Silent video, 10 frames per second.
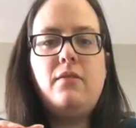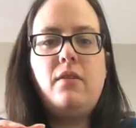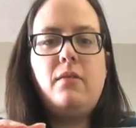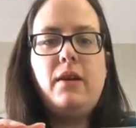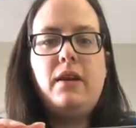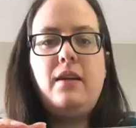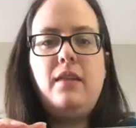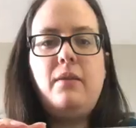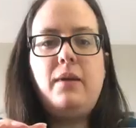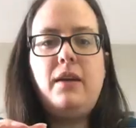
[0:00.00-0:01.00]
Wrong way,
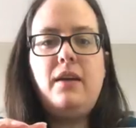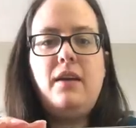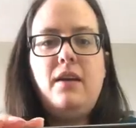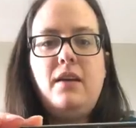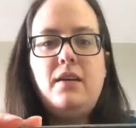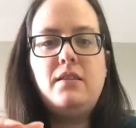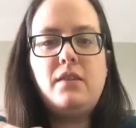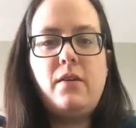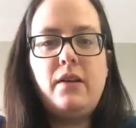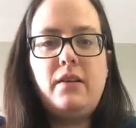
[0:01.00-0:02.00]
that way.
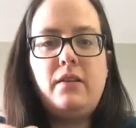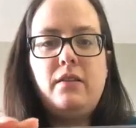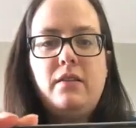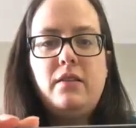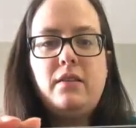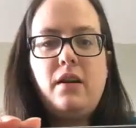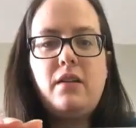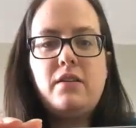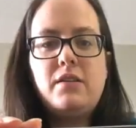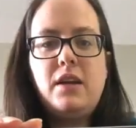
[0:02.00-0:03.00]
So our little
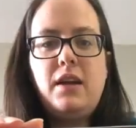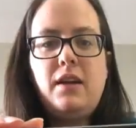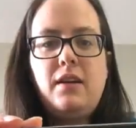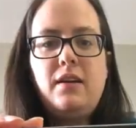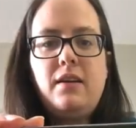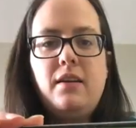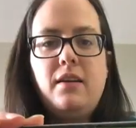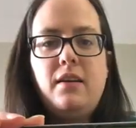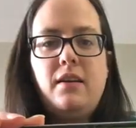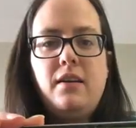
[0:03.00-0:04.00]
garter snake,
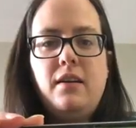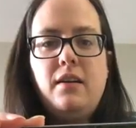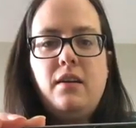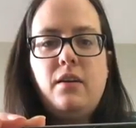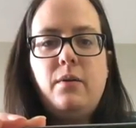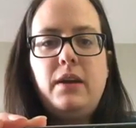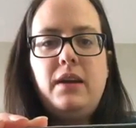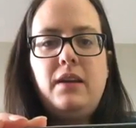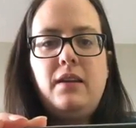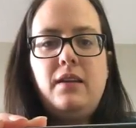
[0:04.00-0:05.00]
our
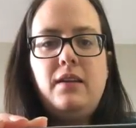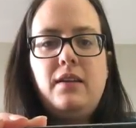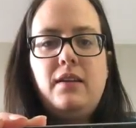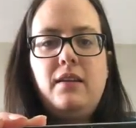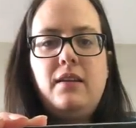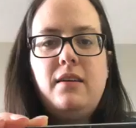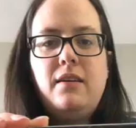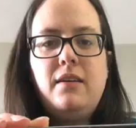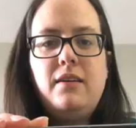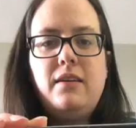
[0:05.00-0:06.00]
queen,
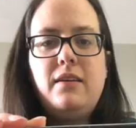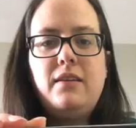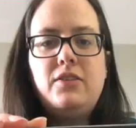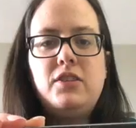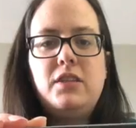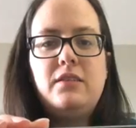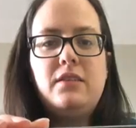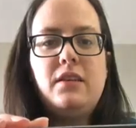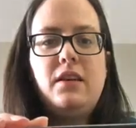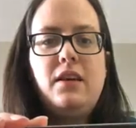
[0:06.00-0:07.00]
there she is.
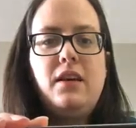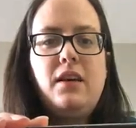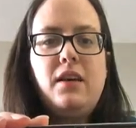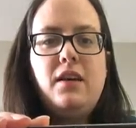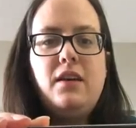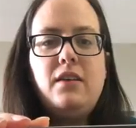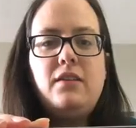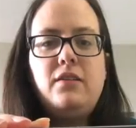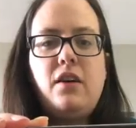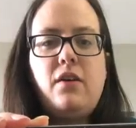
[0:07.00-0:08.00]

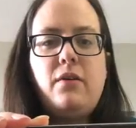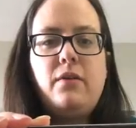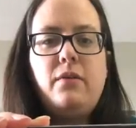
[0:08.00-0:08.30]
So,